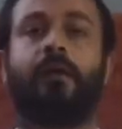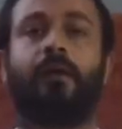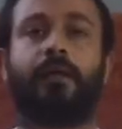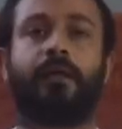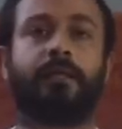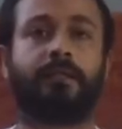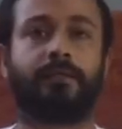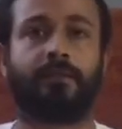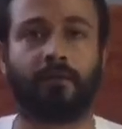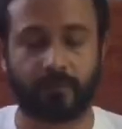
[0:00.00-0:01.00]
Okay,
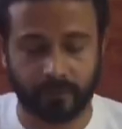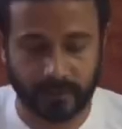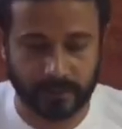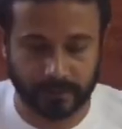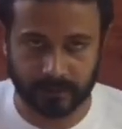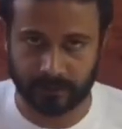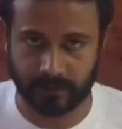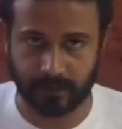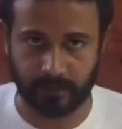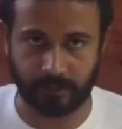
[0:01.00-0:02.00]
so first is
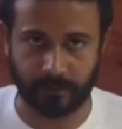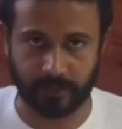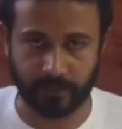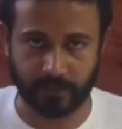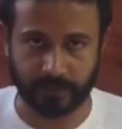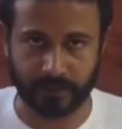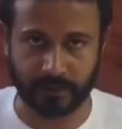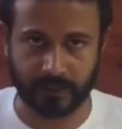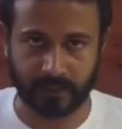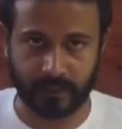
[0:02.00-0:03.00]
the ribcage muscle,